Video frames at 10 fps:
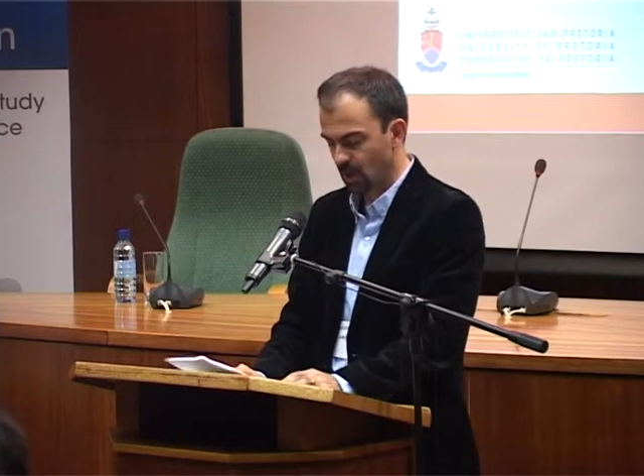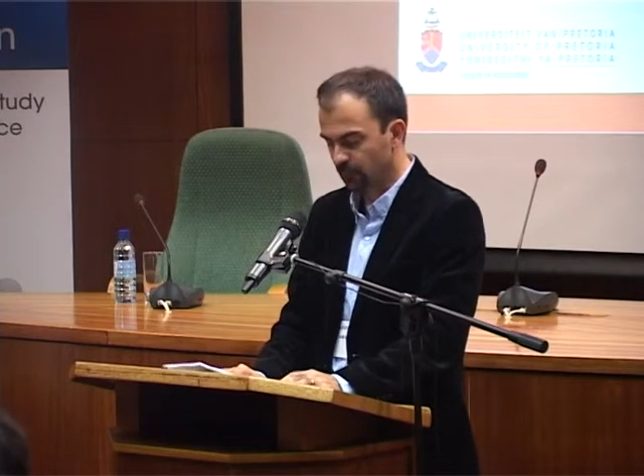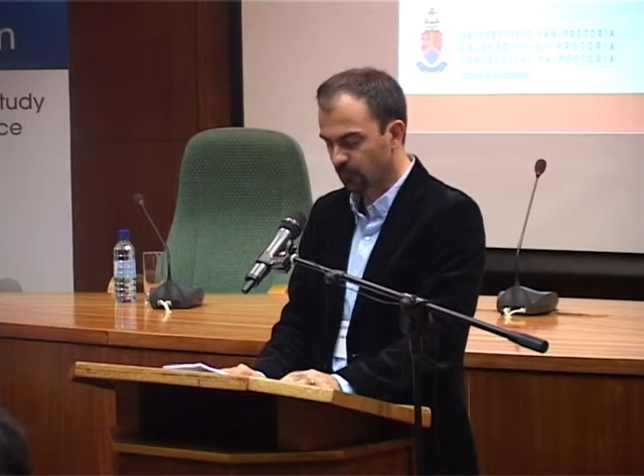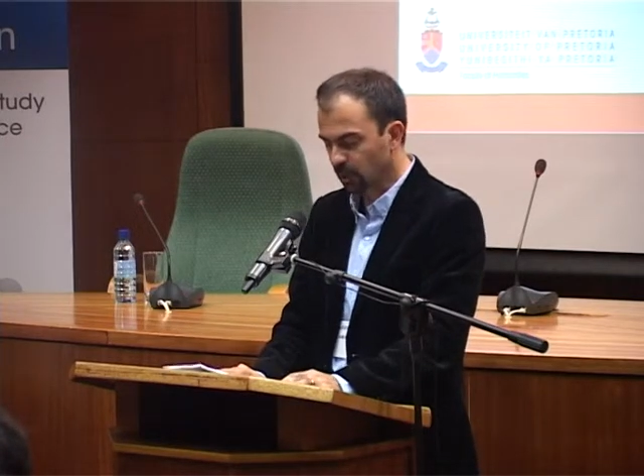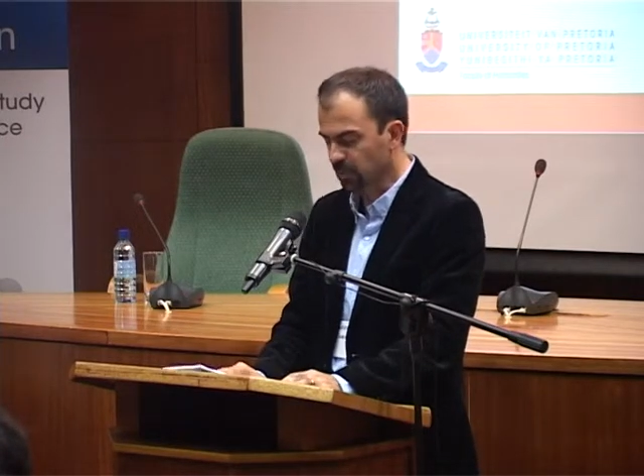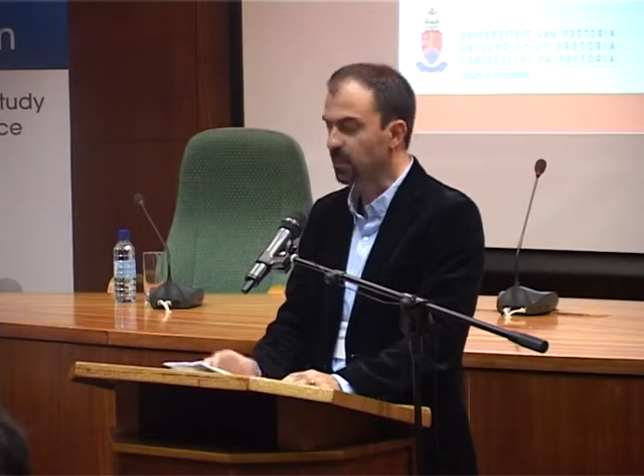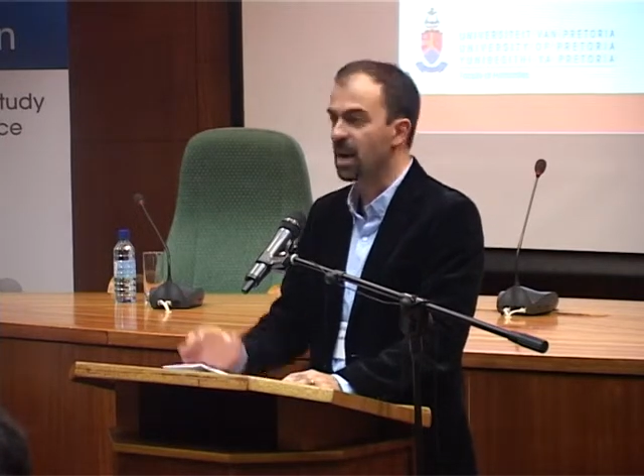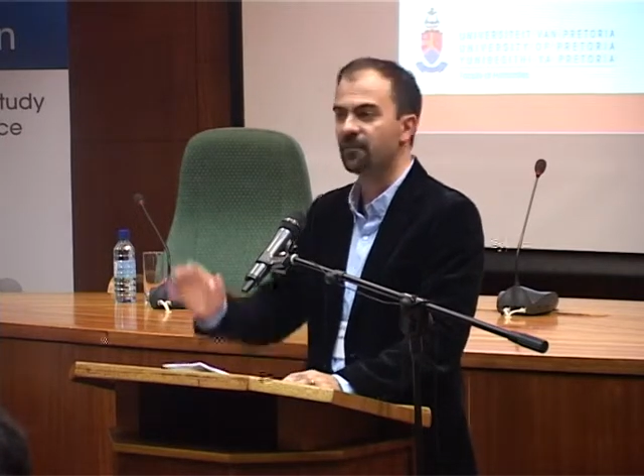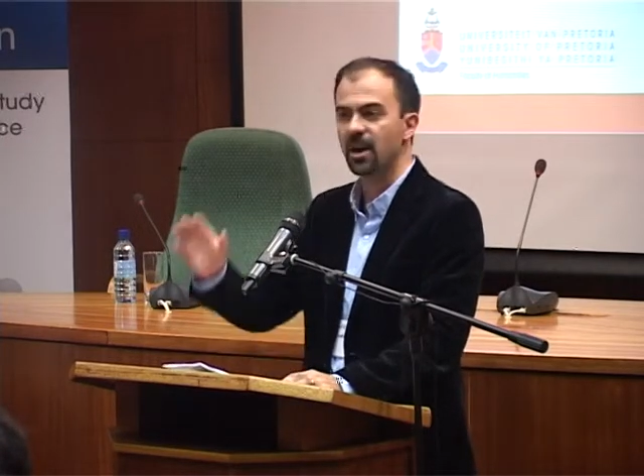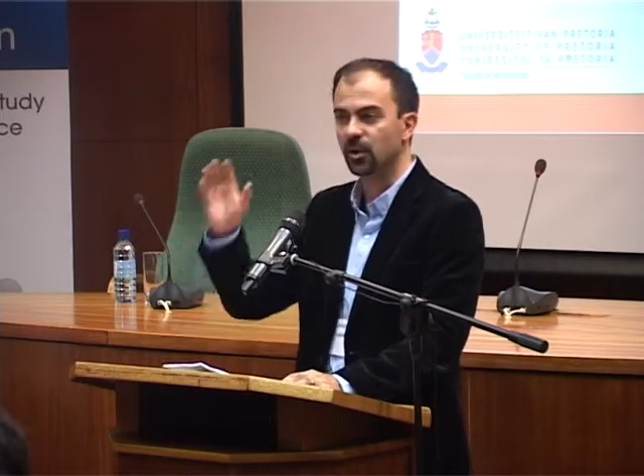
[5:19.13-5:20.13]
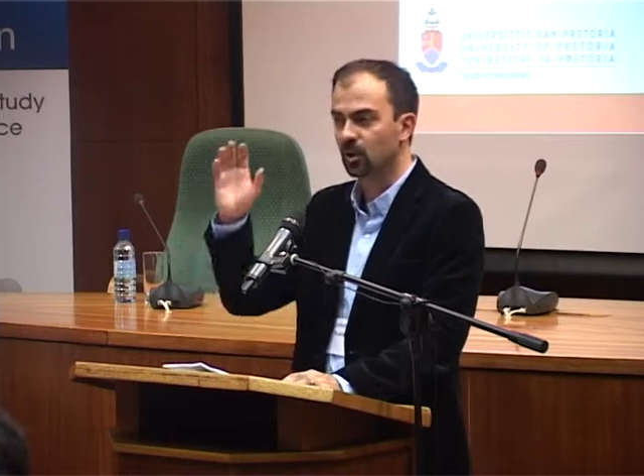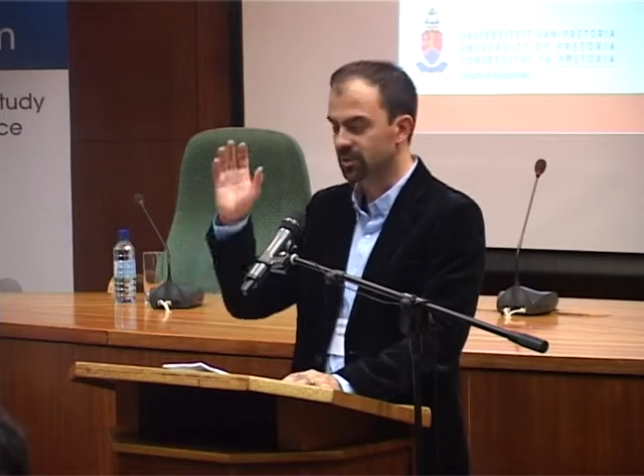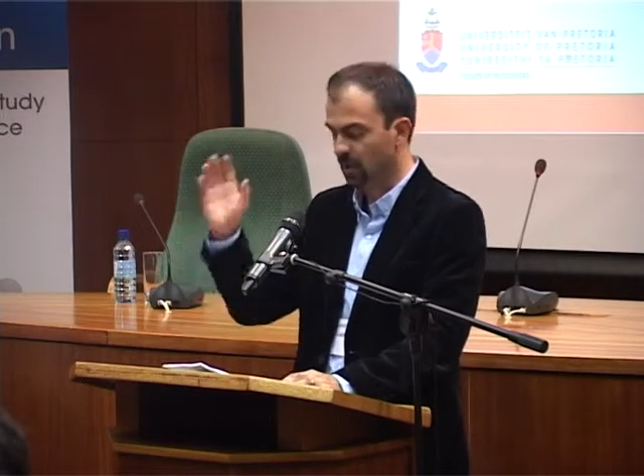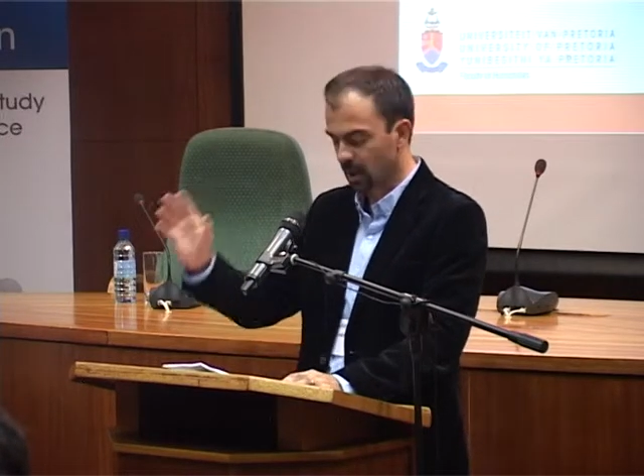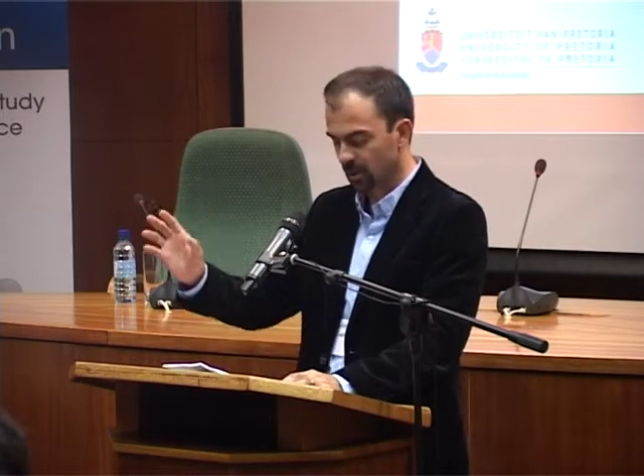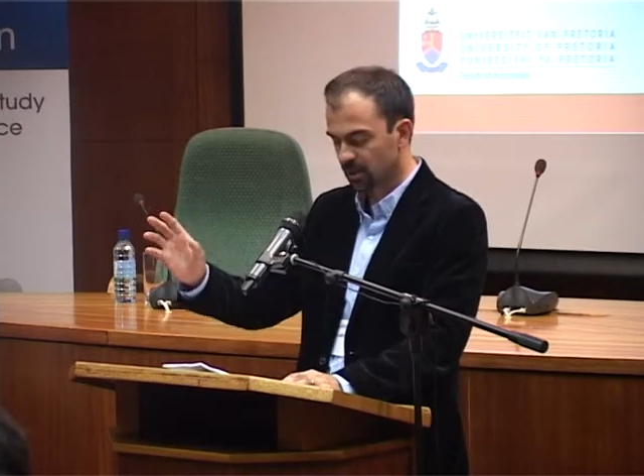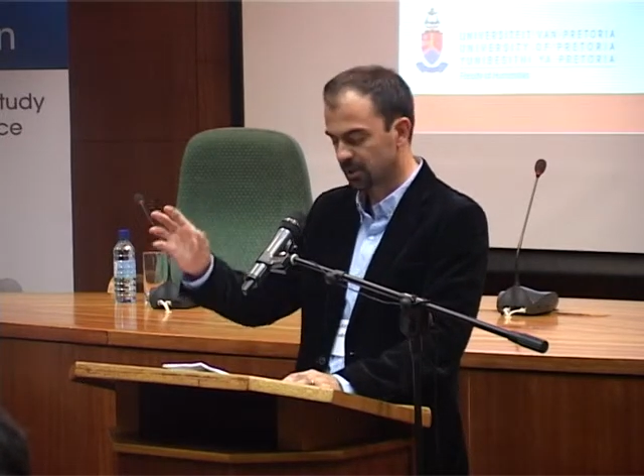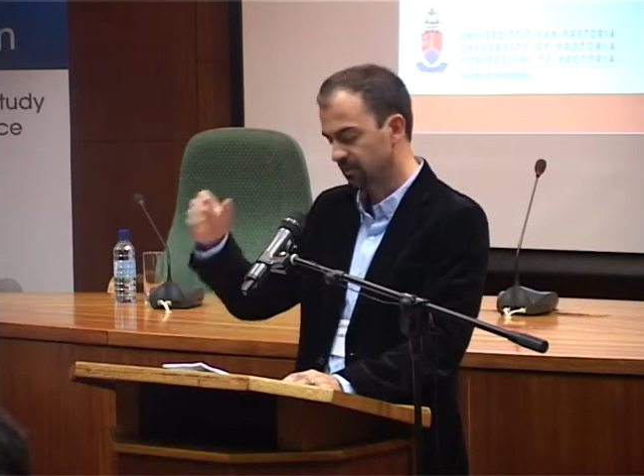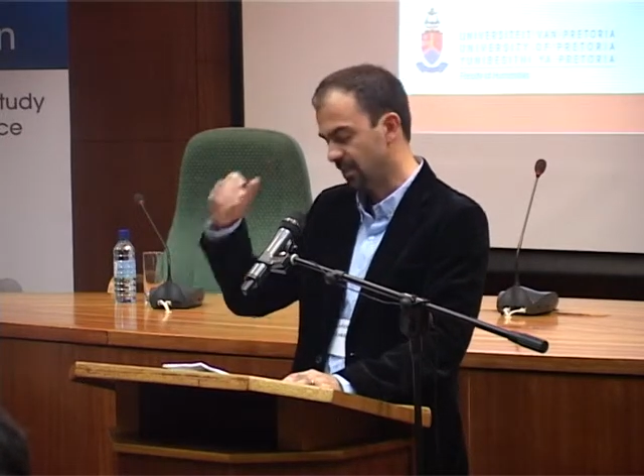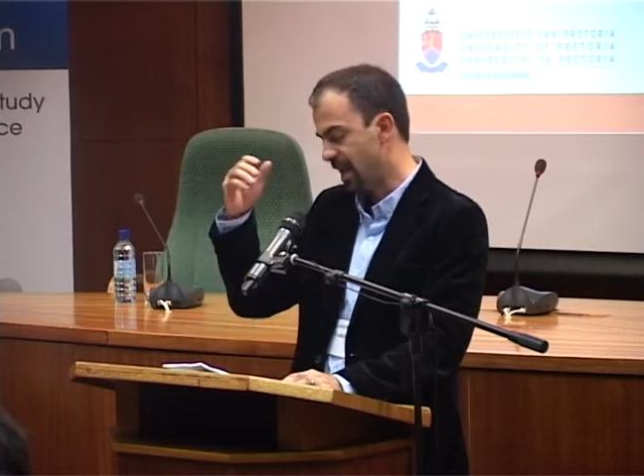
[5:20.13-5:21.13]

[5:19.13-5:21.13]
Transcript: Of course, we had scholars,